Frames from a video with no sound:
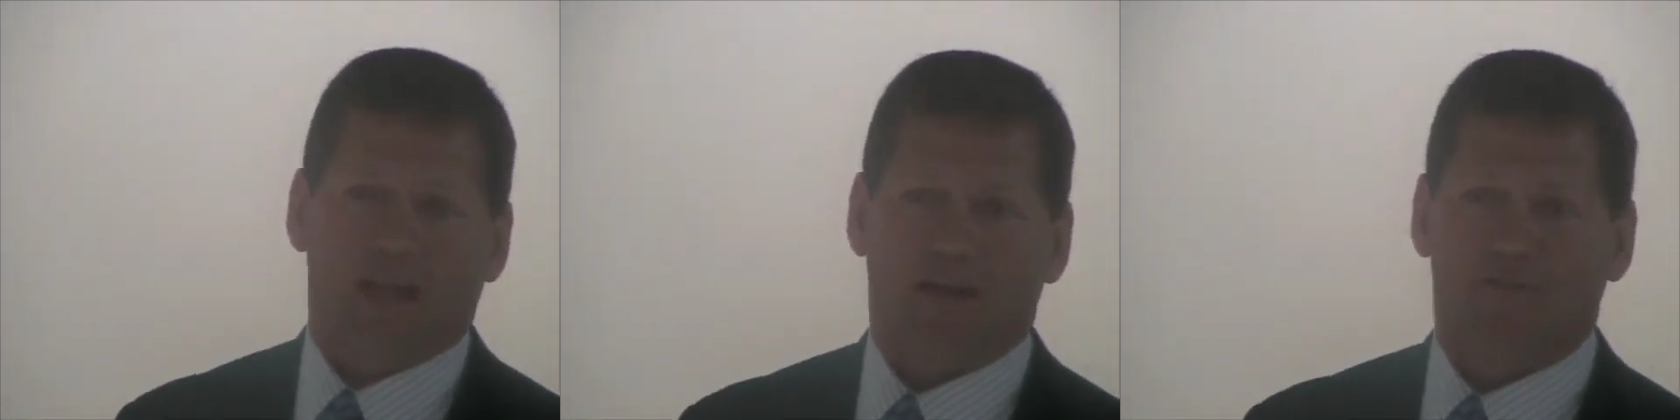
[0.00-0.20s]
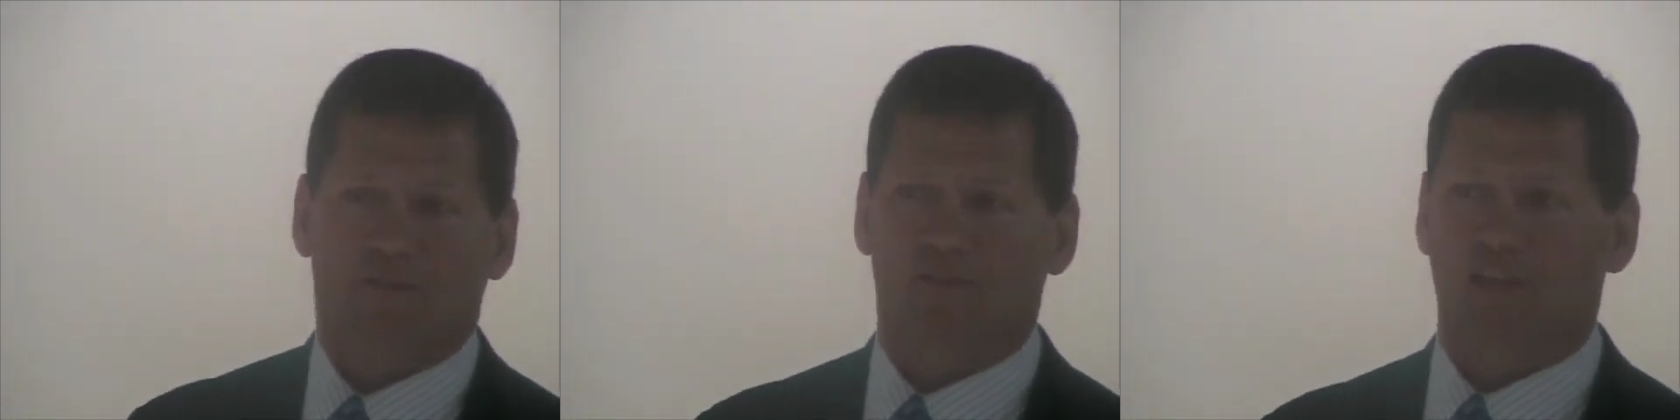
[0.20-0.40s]

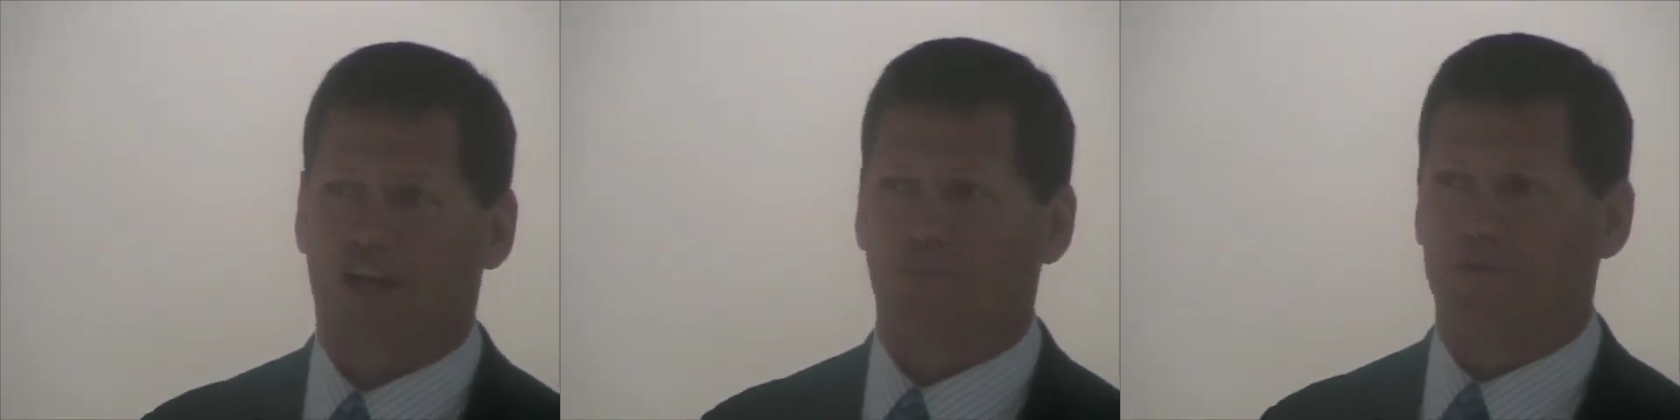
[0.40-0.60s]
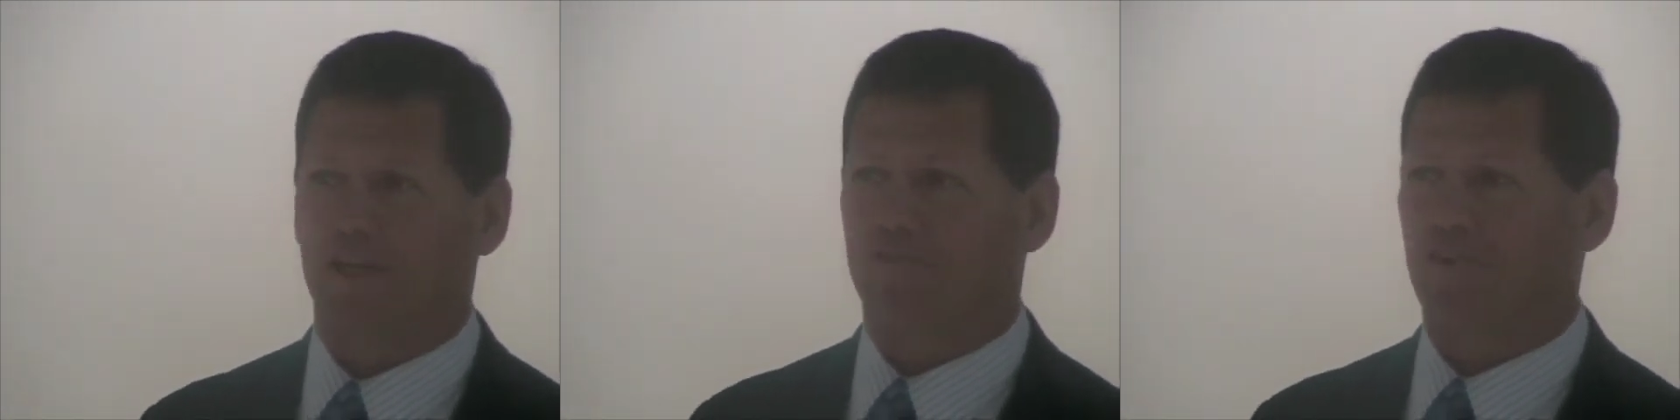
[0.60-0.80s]
have you
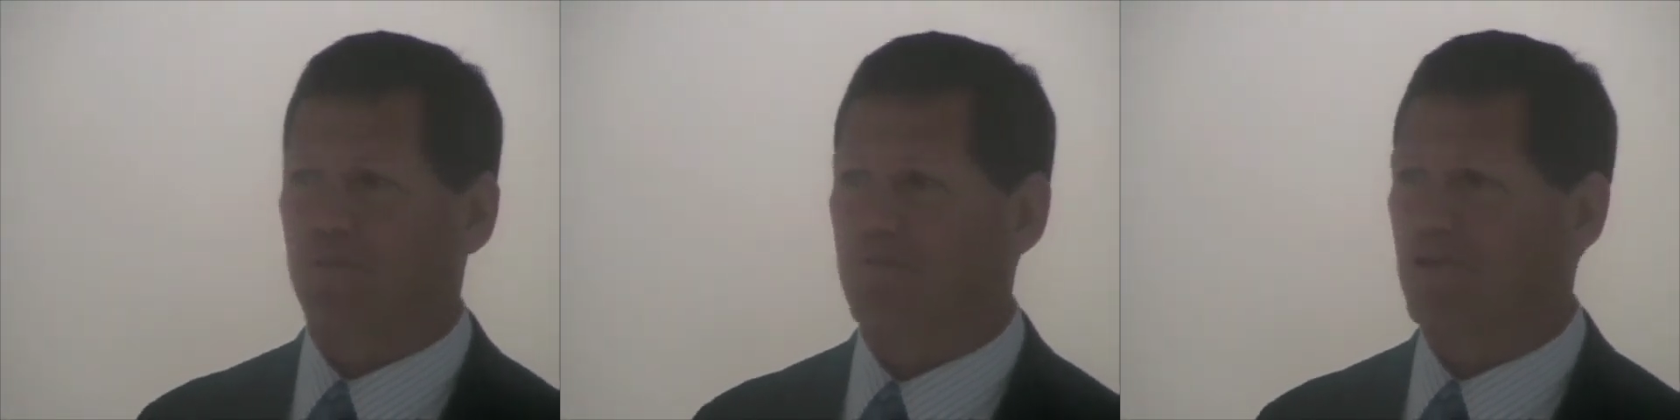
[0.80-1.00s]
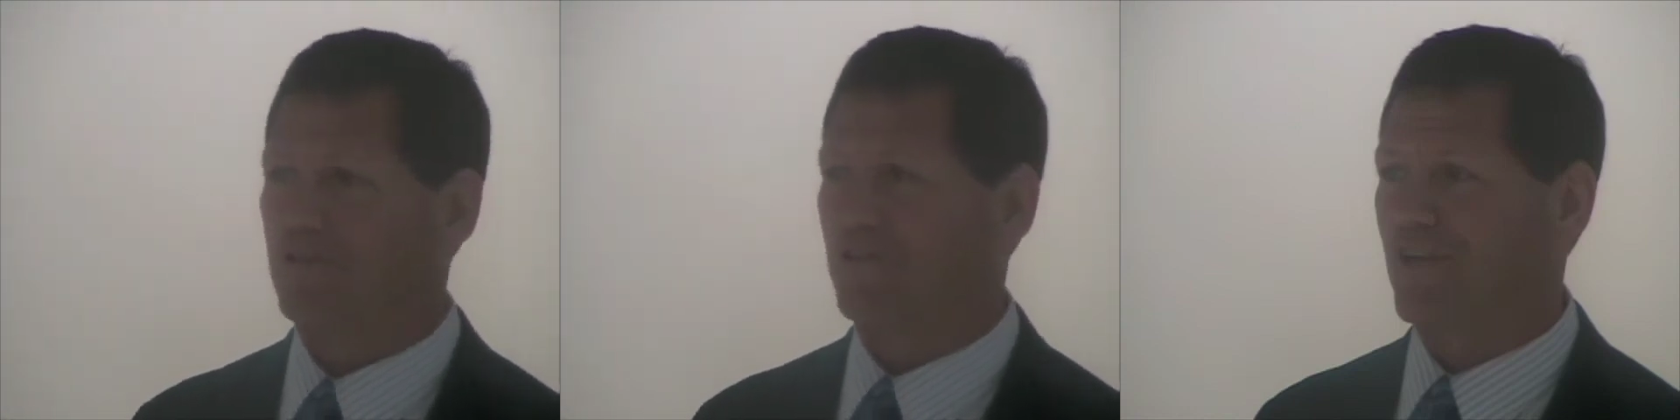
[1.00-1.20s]
tell me if I'm
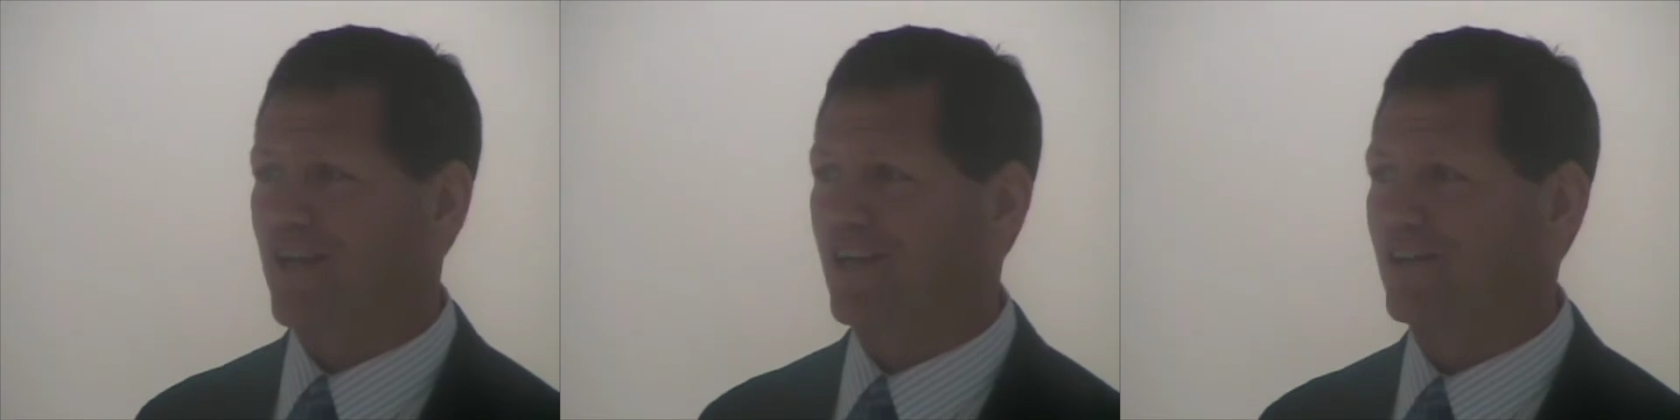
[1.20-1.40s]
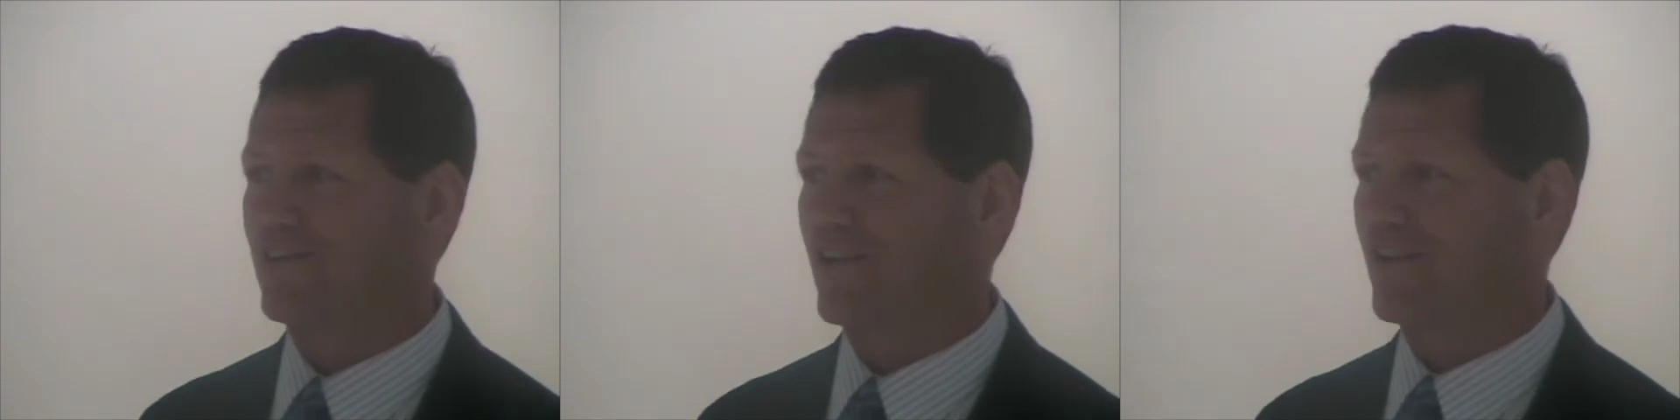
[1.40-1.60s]
missing
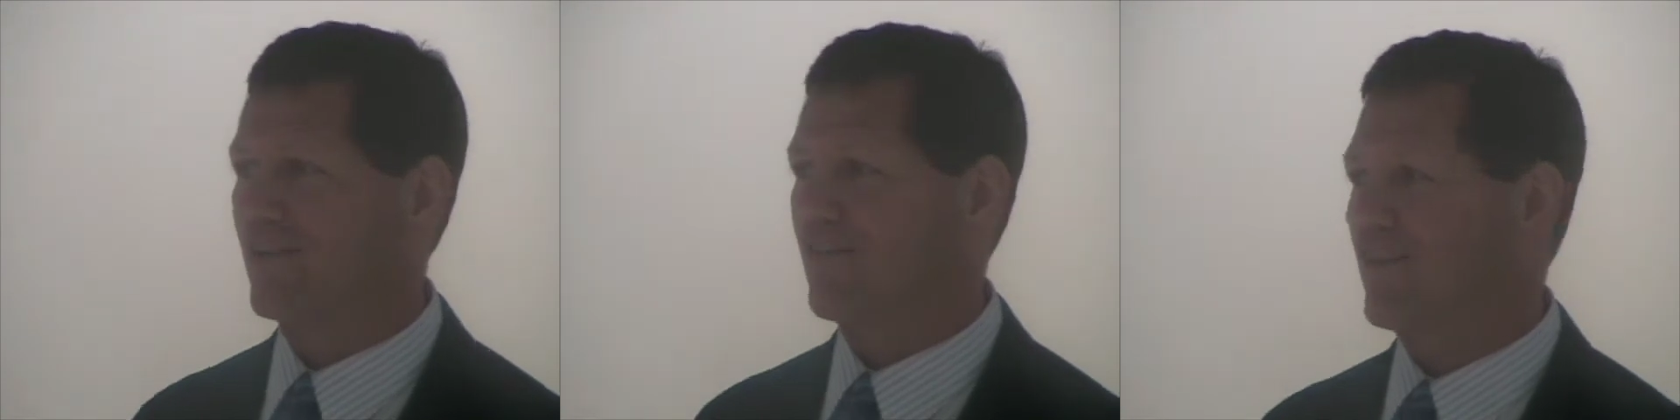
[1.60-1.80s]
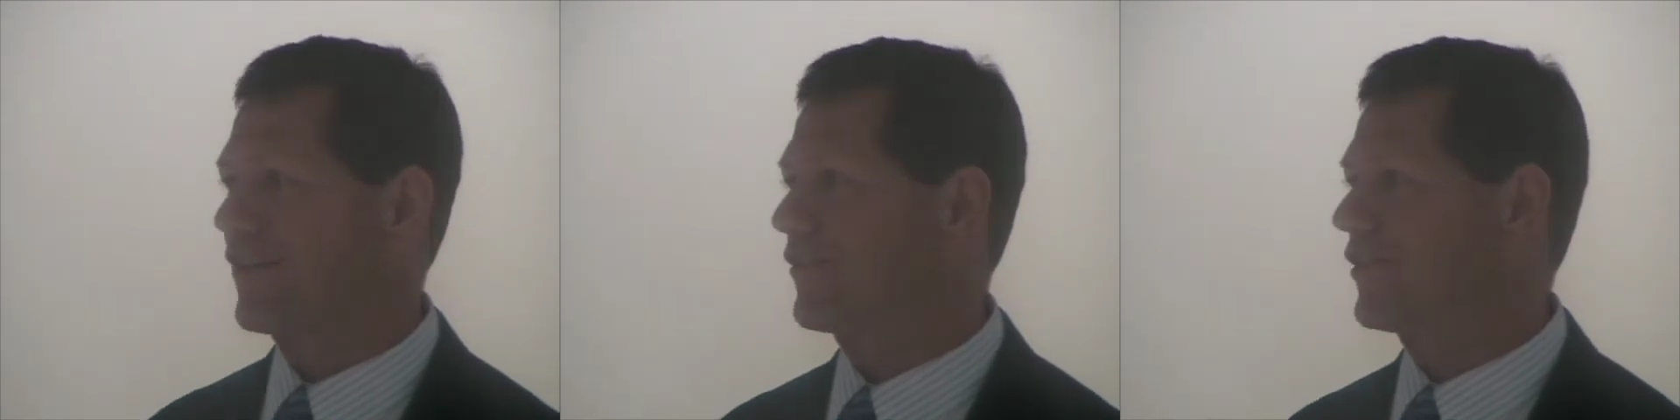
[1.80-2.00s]
anything
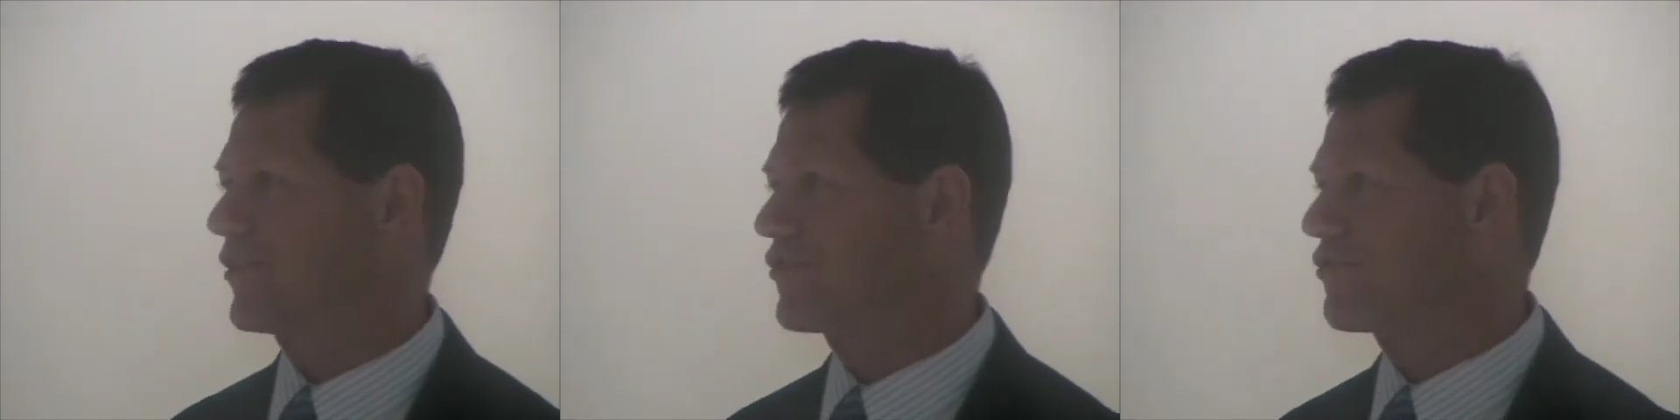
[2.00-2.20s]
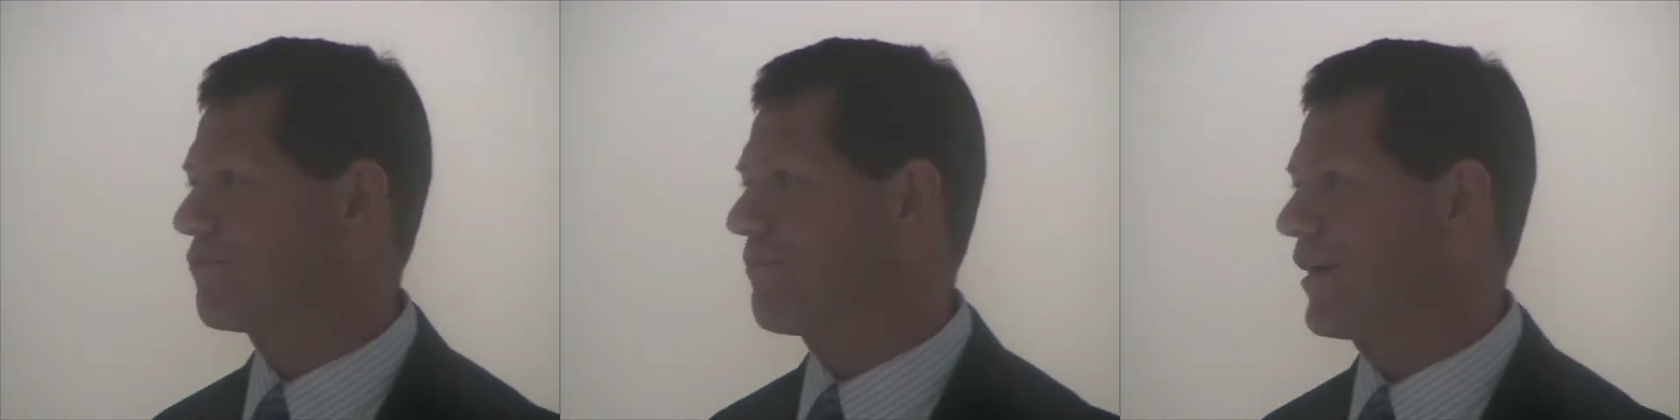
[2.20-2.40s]
or other
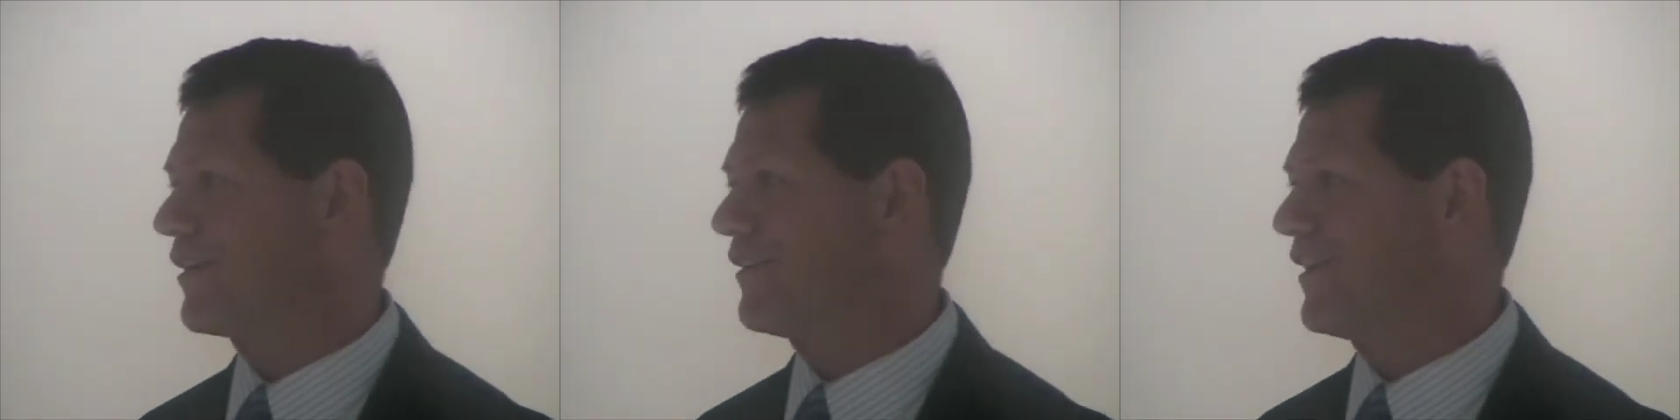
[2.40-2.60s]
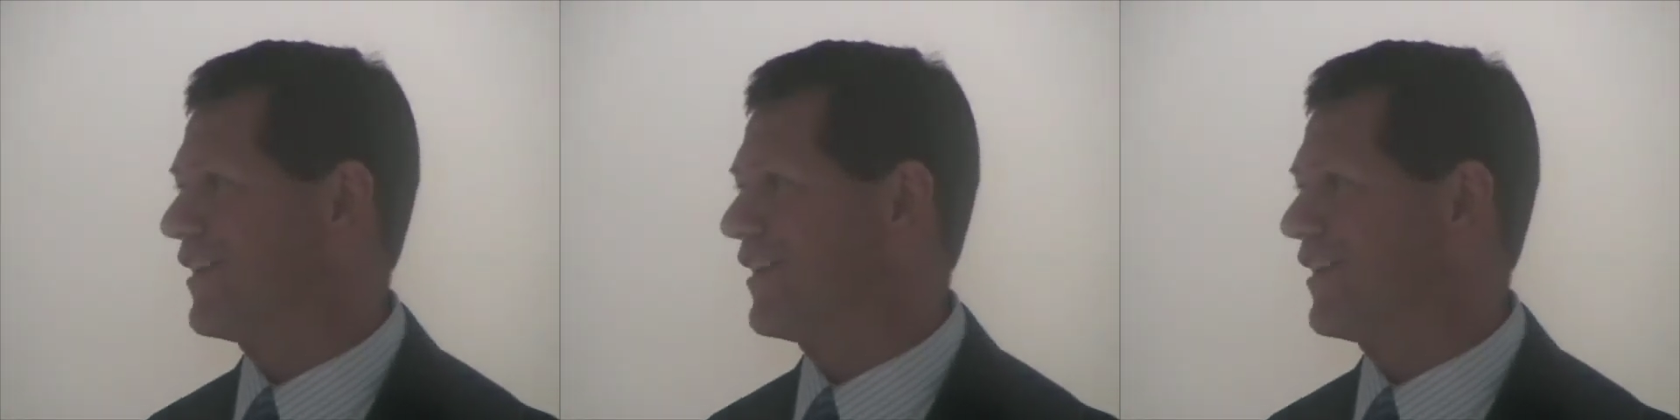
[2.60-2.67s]
things you might